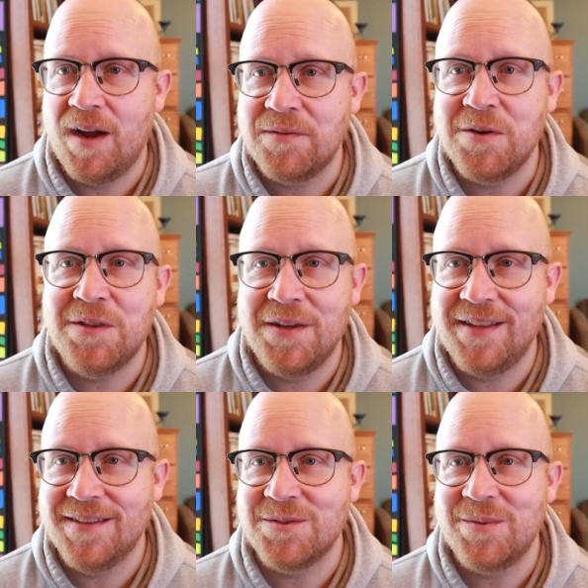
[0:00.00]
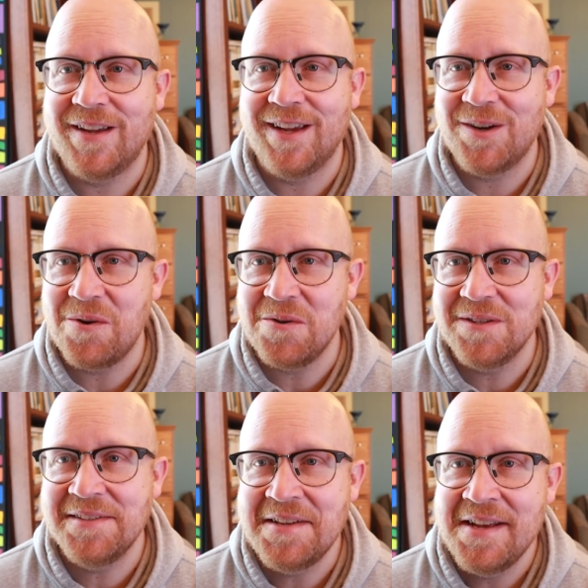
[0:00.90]
everything this weekend
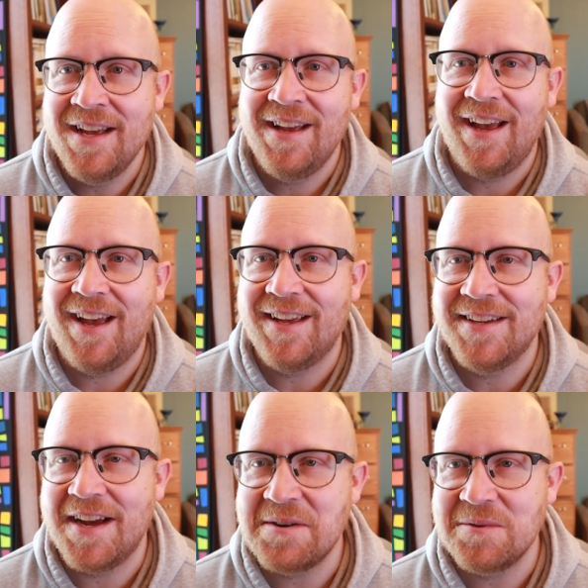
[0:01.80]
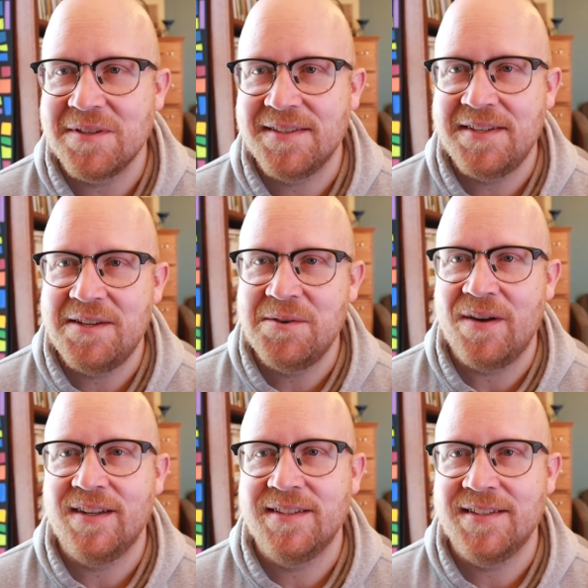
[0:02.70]
holds, and I will see you
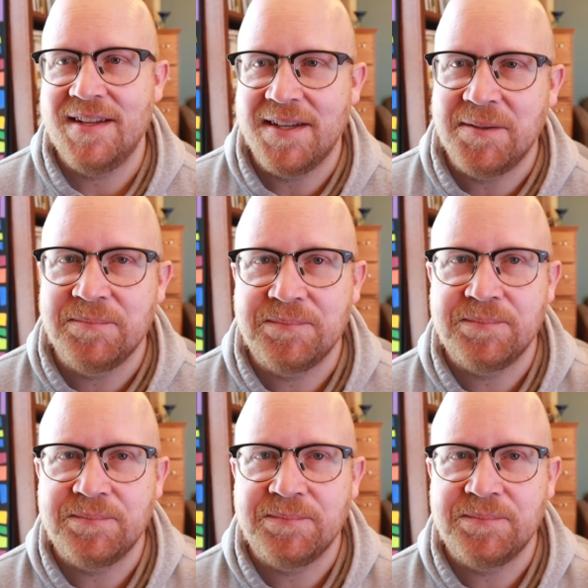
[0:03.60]
on Sunday.